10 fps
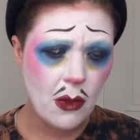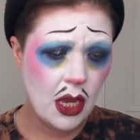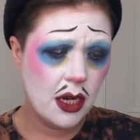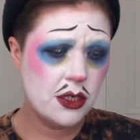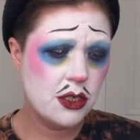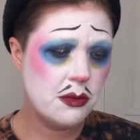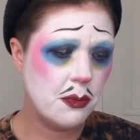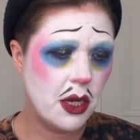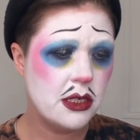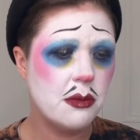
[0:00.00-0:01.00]
And I just
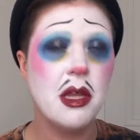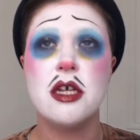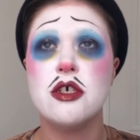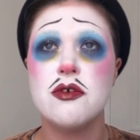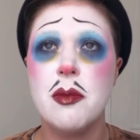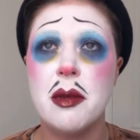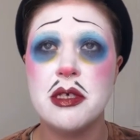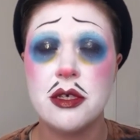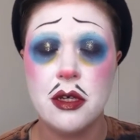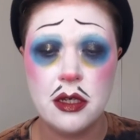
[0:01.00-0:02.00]
bought some lashes from
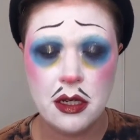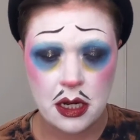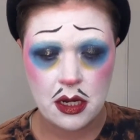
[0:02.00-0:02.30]
Amazon.